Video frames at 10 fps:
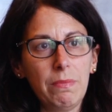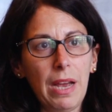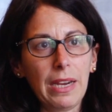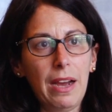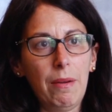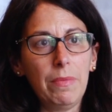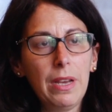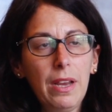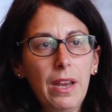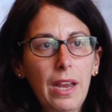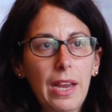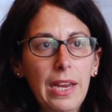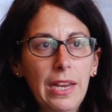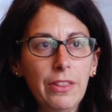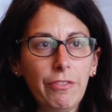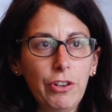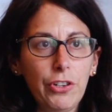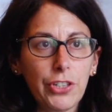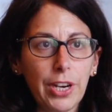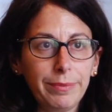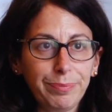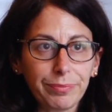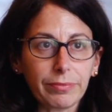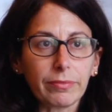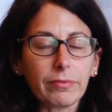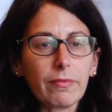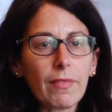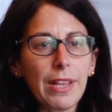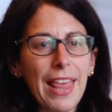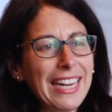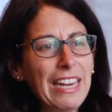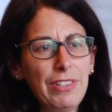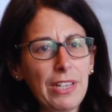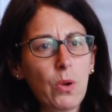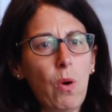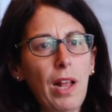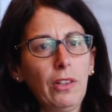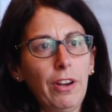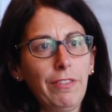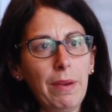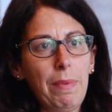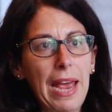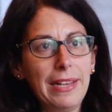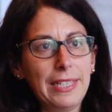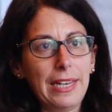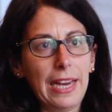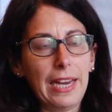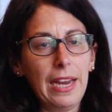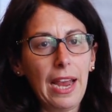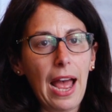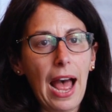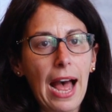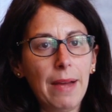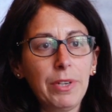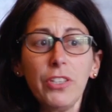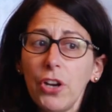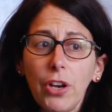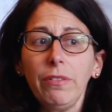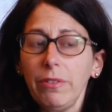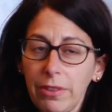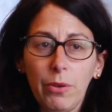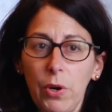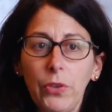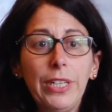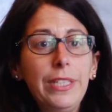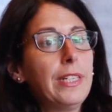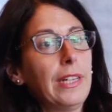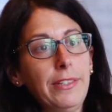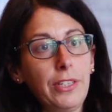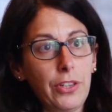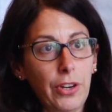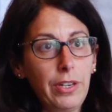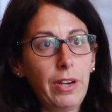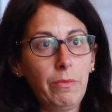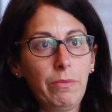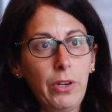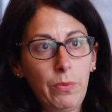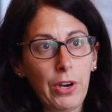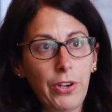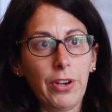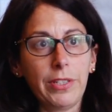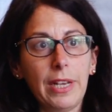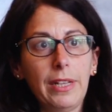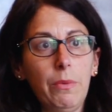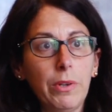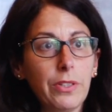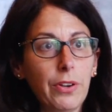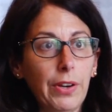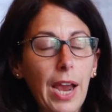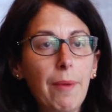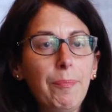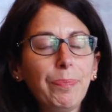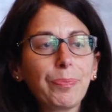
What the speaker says: that might come in the future. That gives us quite a lot of capacity because, the world is still uncertain and, we don't know exactly what's going to come.